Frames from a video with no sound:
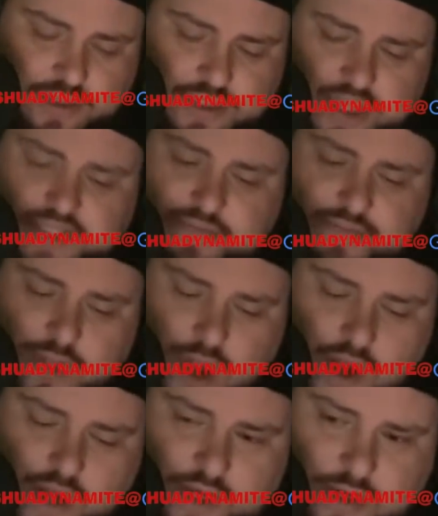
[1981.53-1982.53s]
doesn't
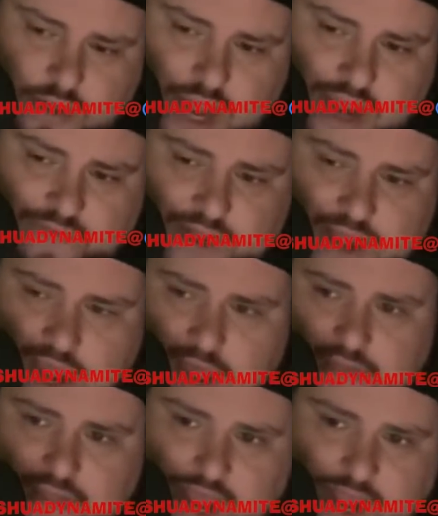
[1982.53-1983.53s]
belong in your life
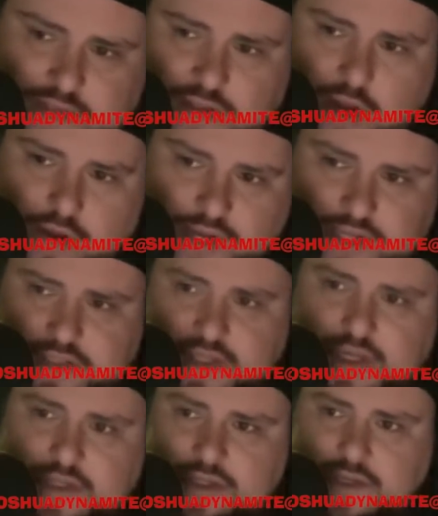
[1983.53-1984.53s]
and they don't
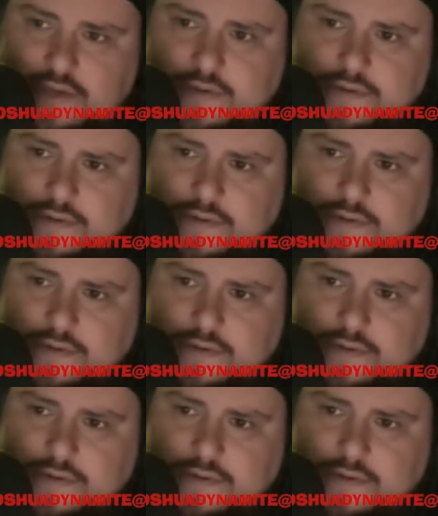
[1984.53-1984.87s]
exist.